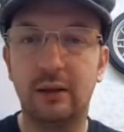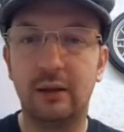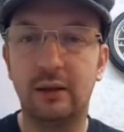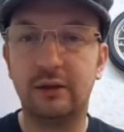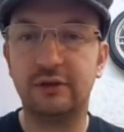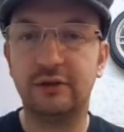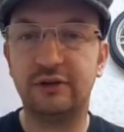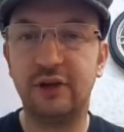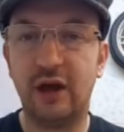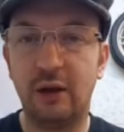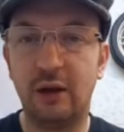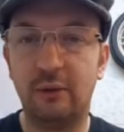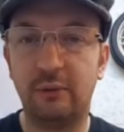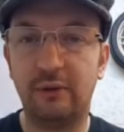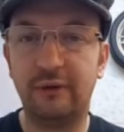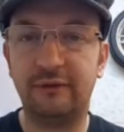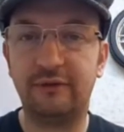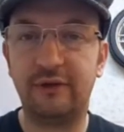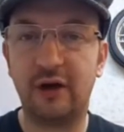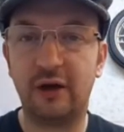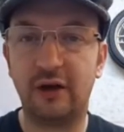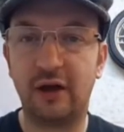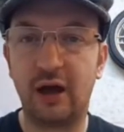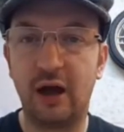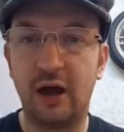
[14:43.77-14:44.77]
So we've
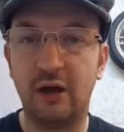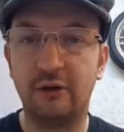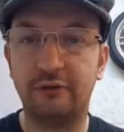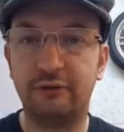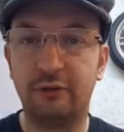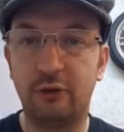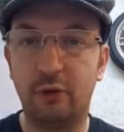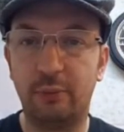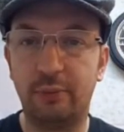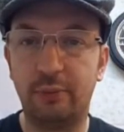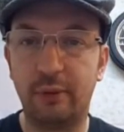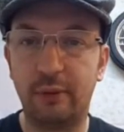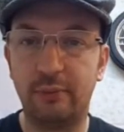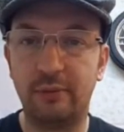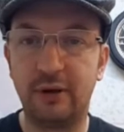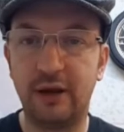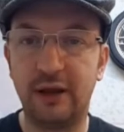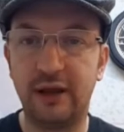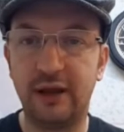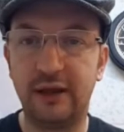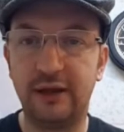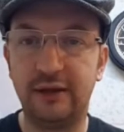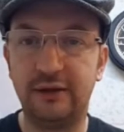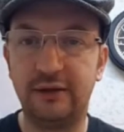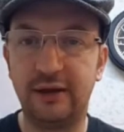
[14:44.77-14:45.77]
got to go for
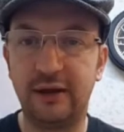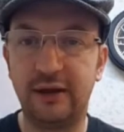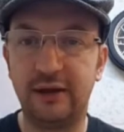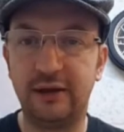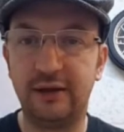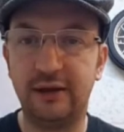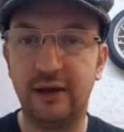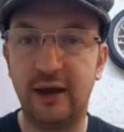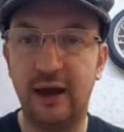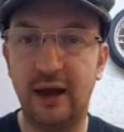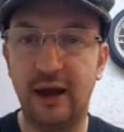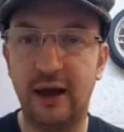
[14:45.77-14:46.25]
probably the